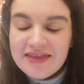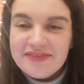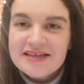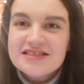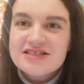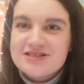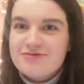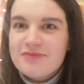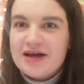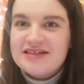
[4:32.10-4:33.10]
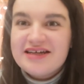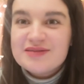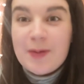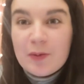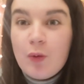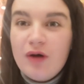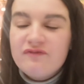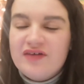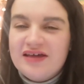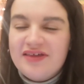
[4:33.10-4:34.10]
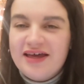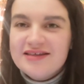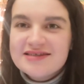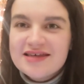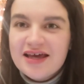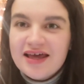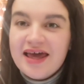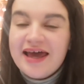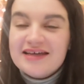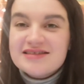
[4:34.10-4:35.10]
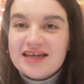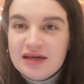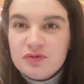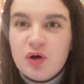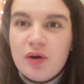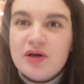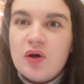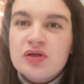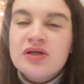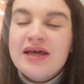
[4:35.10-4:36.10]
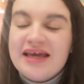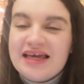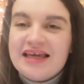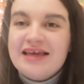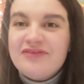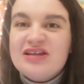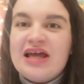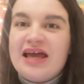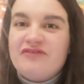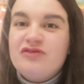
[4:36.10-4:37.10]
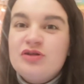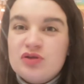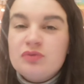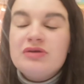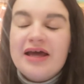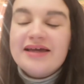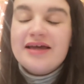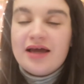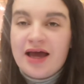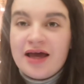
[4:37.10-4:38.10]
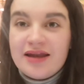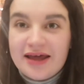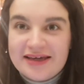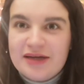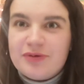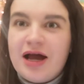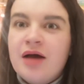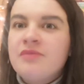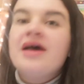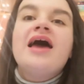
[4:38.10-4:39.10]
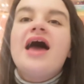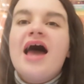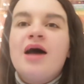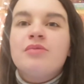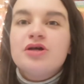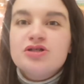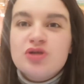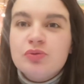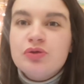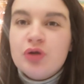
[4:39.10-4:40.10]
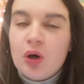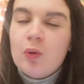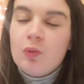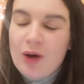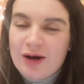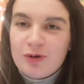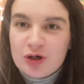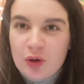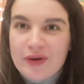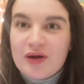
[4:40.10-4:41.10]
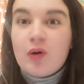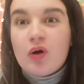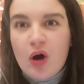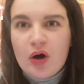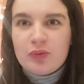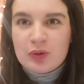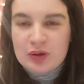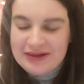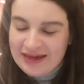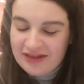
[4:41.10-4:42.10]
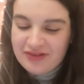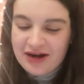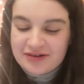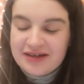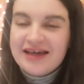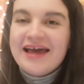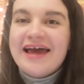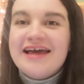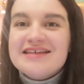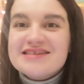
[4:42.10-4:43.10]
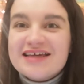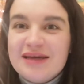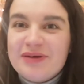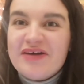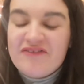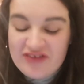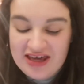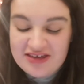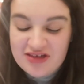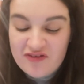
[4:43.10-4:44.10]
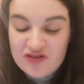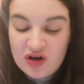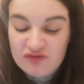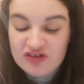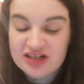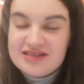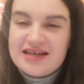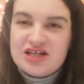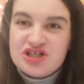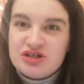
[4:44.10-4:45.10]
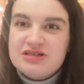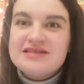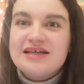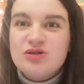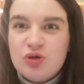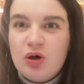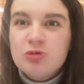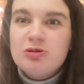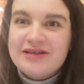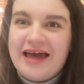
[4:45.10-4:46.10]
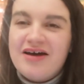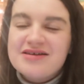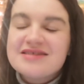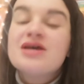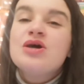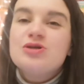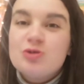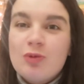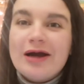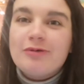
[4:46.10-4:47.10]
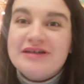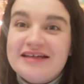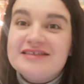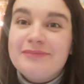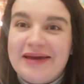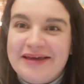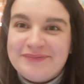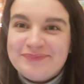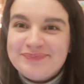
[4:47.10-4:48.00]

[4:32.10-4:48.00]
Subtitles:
This is just reminding us about what faith is. It's to keep going on even if you don't, like Abraham, don't know where we're going or how we're going to get there. It is the keeping faith of confidence and assurance in God will get us to where we need to be.